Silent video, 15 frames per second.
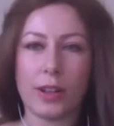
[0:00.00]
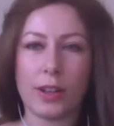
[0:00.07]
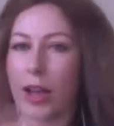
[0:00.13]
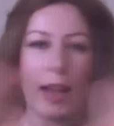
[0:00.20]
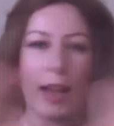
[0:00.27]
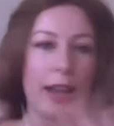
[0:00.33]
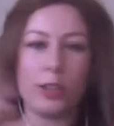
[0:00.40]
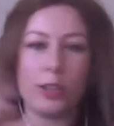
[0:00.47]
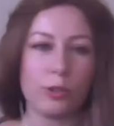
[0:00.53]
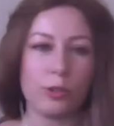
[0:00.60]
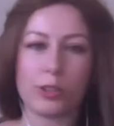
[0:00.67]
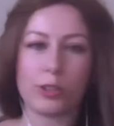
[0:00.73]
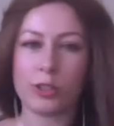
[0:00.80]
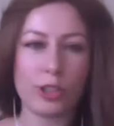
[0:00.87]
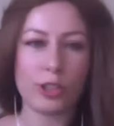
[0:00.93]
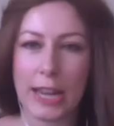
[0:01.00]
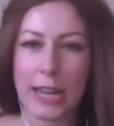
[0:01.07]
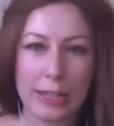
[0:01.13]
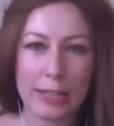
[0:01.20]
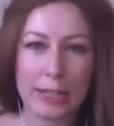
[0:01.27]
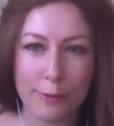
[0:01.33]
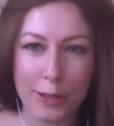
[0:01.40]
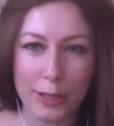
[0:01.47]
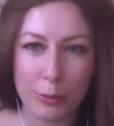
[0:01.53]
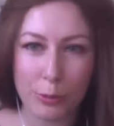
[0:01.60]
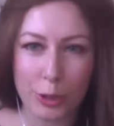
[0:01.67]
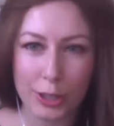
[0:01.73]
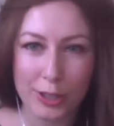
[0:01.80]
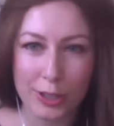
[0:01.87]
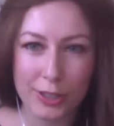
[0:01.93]
I don't understand life
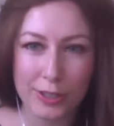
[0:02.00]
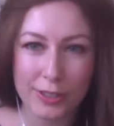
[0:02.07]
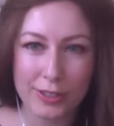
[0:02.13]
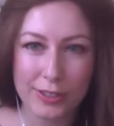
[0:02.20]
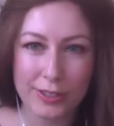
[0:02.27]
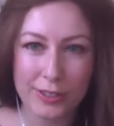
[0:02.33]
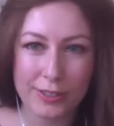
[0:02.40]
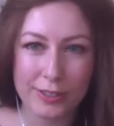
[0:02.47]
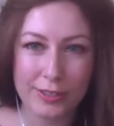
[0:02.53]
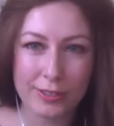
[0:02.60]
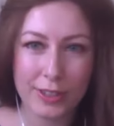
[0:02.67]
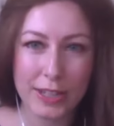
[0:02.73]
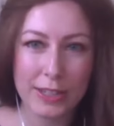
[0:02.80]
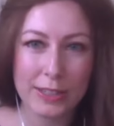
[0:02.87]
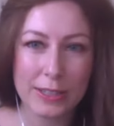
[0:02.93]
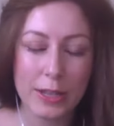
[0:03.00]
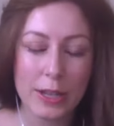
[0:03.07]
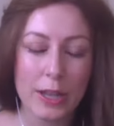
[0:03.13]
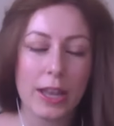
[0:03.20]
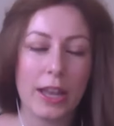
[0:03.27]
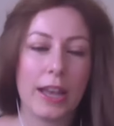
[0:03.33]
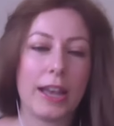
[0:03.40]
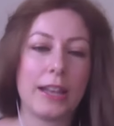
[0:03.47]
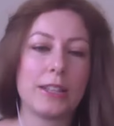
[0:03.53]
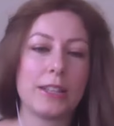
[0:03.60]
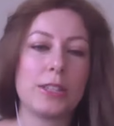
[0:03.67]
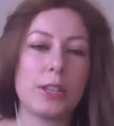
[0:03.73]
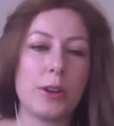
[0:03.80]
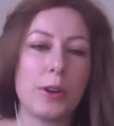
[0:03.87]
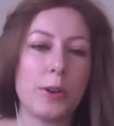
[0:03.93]
anymore. Right. And
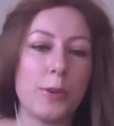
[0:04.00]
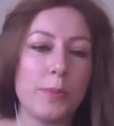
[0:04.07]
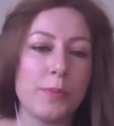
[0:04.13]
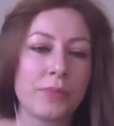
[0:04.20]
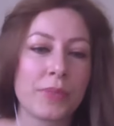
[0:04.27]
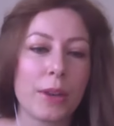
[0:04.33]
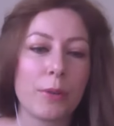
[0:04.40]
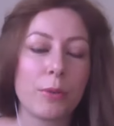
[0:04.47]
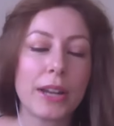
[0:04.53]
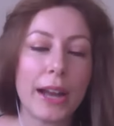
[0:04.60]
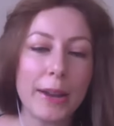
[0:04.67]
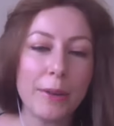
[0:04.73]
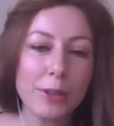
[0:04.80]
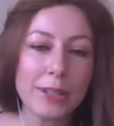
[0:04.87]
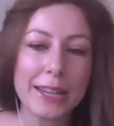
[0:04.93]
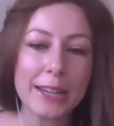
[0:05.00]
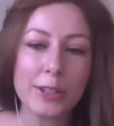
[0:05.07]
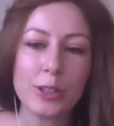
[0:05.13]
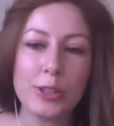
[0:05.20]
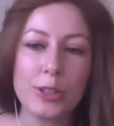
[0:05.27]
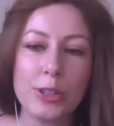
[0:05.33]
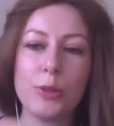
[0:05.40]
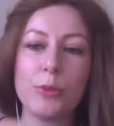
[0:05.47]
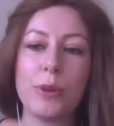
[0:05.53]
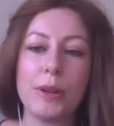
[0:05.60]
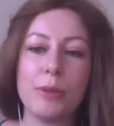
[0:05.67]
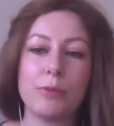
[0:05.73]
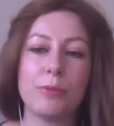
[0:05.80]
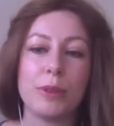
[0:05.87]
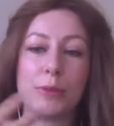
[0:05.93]
so, what I would like to do when,
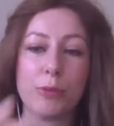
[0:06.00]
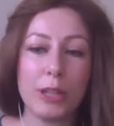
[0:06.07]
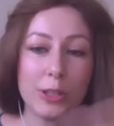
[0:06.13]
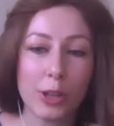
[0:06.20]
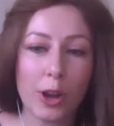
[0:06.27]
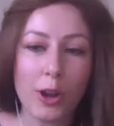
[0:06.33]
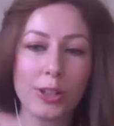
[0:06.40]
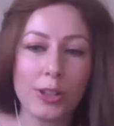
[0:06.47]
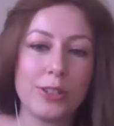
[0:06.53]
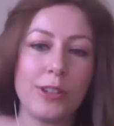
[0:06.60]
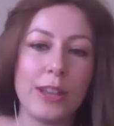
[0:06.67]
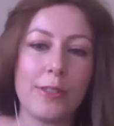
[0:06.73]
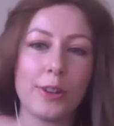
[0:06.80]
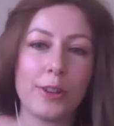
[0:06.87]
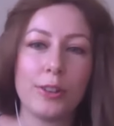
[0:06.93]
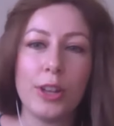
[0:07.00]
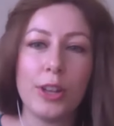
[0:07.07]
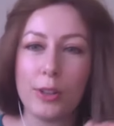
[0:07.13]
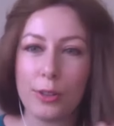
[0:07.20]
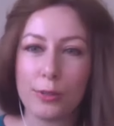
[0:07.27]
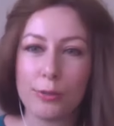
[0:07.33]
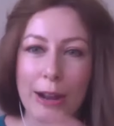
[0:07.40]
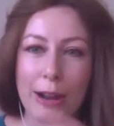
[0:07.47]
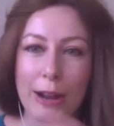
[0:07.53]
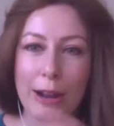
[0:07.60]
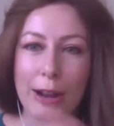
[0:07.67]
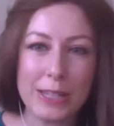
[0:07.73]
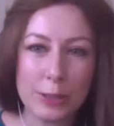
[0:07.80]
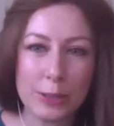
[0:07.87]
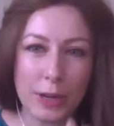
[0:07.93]
when we talk together
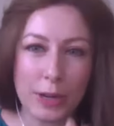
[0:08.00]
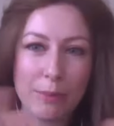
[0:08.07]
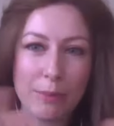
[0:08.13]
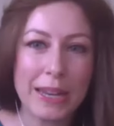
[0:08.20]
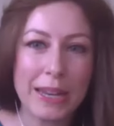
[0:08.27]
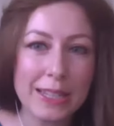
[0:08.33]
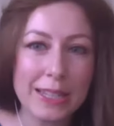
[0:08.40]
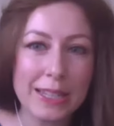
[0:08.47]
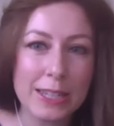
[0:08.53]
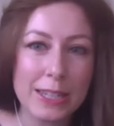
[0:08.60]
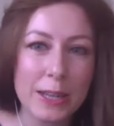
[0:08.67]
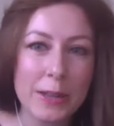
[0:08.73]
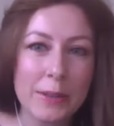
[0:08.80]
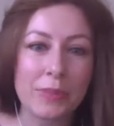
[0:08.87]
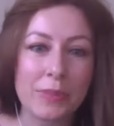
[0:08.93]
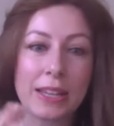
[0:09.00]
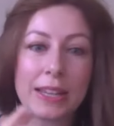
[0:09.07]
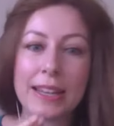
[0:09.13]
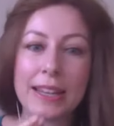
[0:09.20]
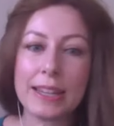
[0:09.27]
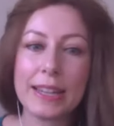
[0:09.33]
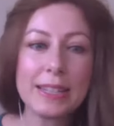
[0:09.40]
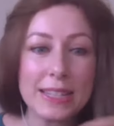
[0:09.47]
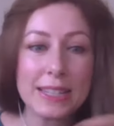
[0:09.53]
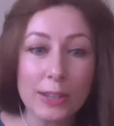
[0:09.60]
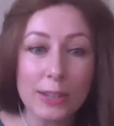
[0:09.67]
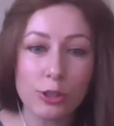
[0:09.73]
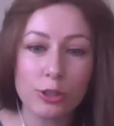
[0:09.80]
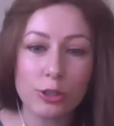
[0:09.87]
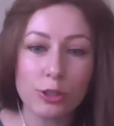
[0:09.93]
throughout these 20 minutes, like mm-hmm. let's
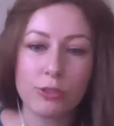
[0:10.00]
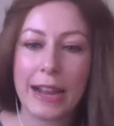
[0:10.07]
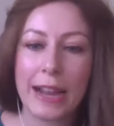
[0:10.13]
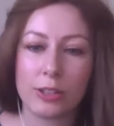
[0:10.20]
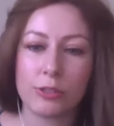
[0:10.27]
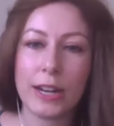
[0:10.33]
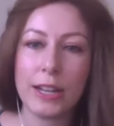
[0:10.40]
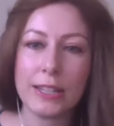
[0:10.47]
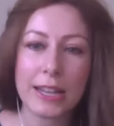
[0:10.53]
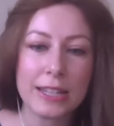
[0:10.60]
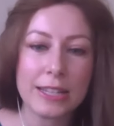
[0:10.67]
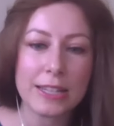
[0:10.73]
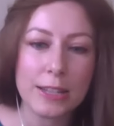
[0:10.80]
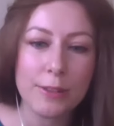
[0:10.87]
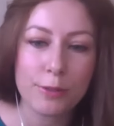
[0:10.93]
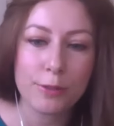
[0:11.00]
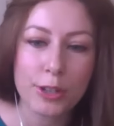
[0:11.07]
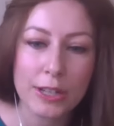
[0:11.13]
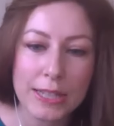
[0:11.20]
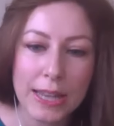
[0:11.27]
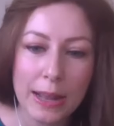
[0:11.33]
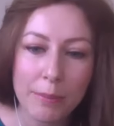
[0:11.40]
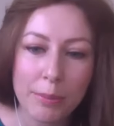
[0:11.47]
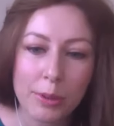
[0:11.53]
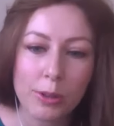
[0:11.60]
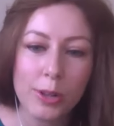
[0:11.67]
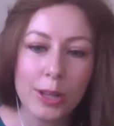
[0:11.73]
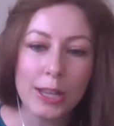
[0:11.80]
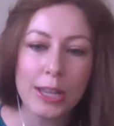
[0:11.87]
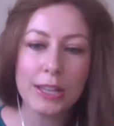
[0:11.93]
interact, right? I see, for
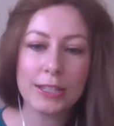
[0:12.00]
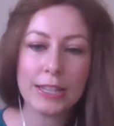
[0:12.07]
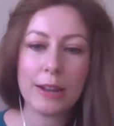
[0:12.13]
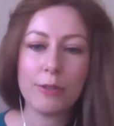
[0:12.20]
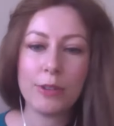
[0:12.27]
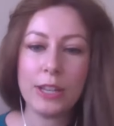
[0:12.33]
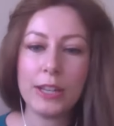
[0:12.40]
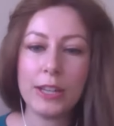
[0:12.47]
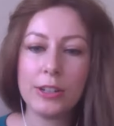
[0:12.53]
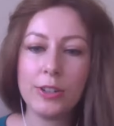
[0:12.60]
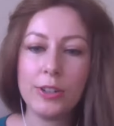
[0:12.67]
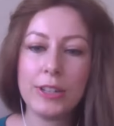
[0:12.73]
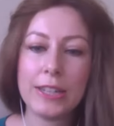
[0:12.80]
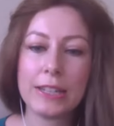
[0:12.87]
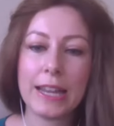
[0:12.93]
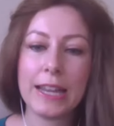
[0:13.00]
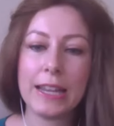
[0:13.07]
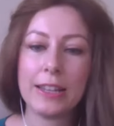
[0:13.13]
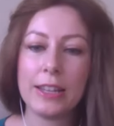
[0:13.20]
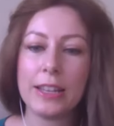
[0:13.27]
example, down here, you can like